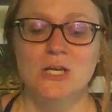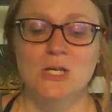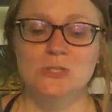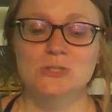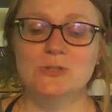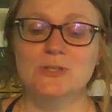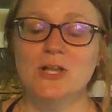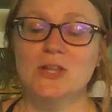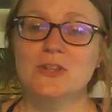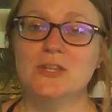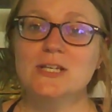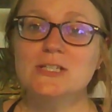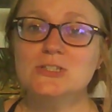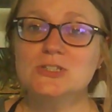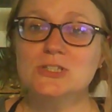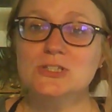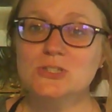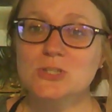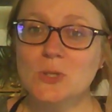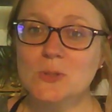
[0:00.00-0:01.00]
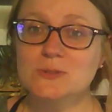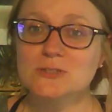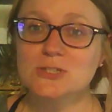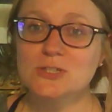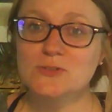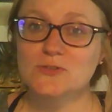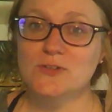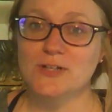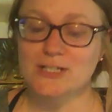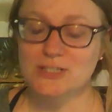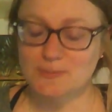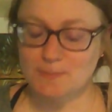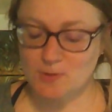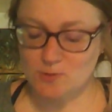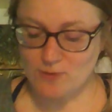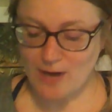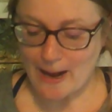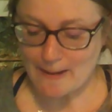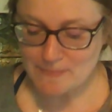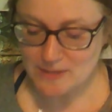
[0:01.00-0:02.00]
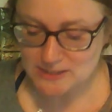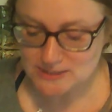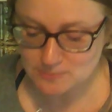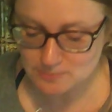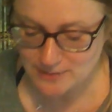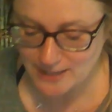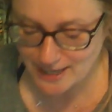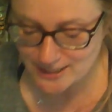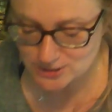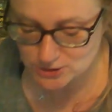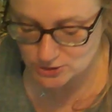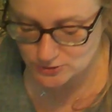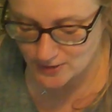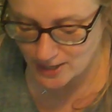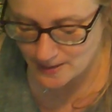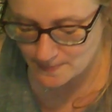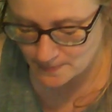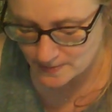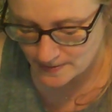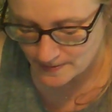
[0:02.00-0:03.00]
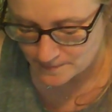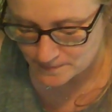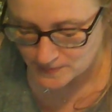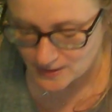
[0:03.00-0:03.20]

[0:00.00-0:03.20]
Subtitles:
So now this just goes in the fridge. I'm going to wrap this in plastic wrap,